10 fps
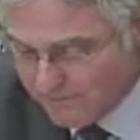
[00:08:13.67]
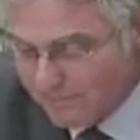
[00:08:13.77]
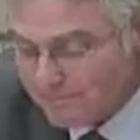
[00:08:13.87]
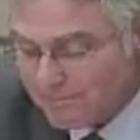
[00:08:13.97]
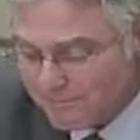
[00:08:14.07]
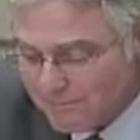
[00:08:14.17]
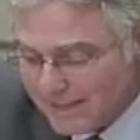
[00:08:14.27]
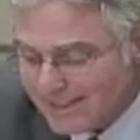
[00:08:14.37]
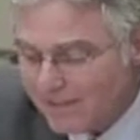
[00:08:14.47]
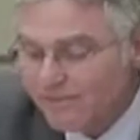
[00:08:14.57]
drugs
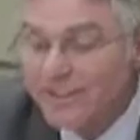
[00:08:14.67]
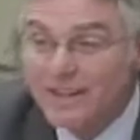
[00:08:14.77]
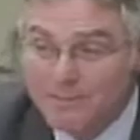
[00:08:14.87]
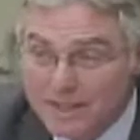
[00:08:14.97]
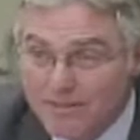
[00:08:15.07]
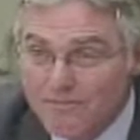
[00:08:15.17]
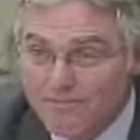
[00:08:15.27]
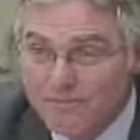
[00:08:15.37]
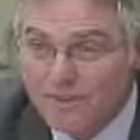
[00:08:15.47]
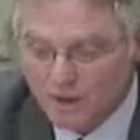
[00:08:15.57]
related to
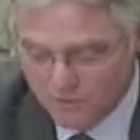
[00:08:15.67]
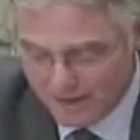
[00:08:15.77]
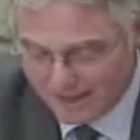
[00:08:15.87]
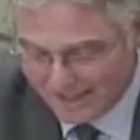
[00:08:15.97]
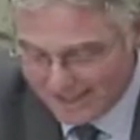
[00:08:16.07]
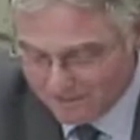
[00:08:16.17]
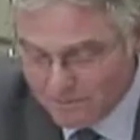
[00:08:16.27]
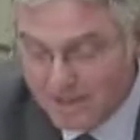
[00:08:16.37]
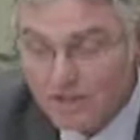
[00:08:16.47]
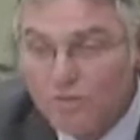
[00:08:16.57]

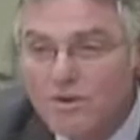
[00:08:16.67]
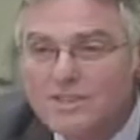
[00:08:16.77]
methamphetamines.